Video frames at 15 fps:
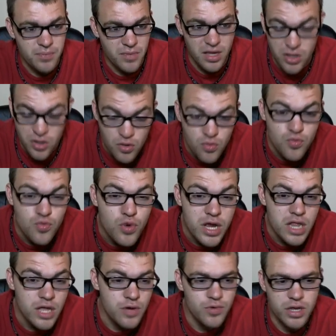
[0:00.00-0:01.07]
Like, you
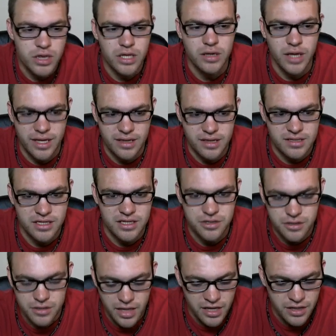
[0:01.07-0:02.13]
really, really like this
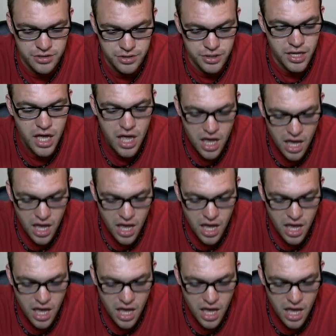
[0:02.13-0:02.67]
industry.